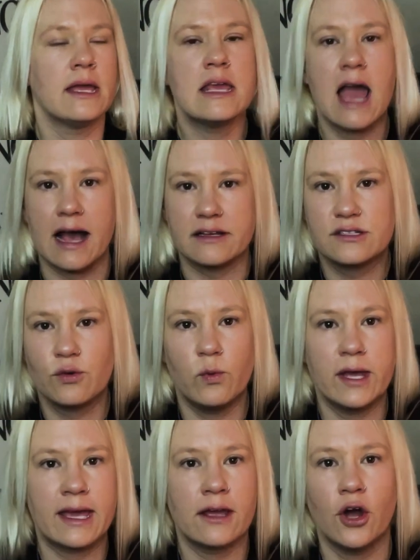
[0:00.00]
yes,
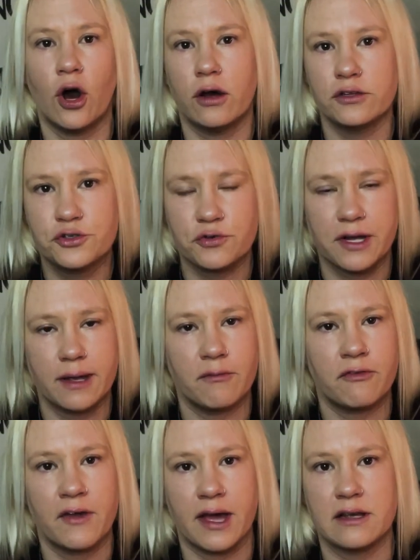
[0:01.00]
we can all dream,
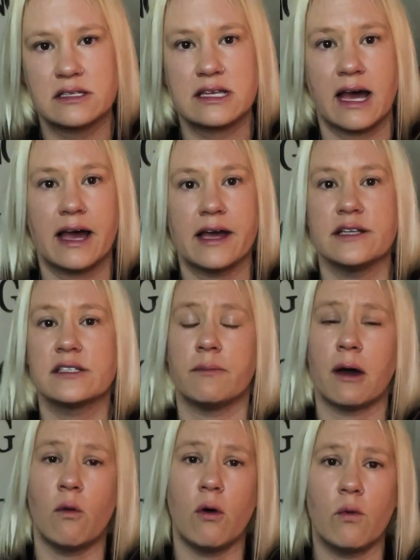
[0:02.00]
fantasize
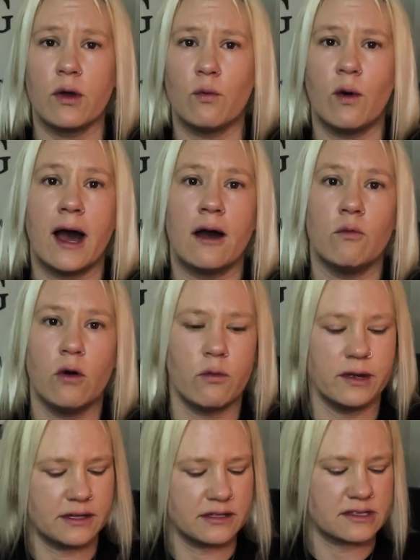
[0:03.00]
about what we want, what
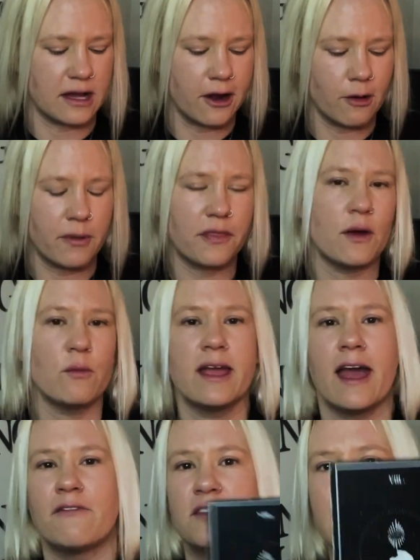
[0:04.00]
we desire, but then we
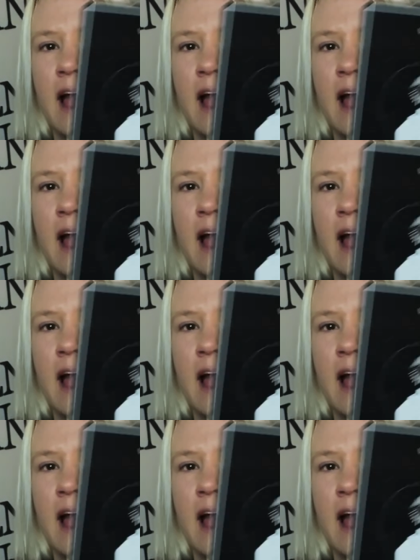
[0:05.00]
have to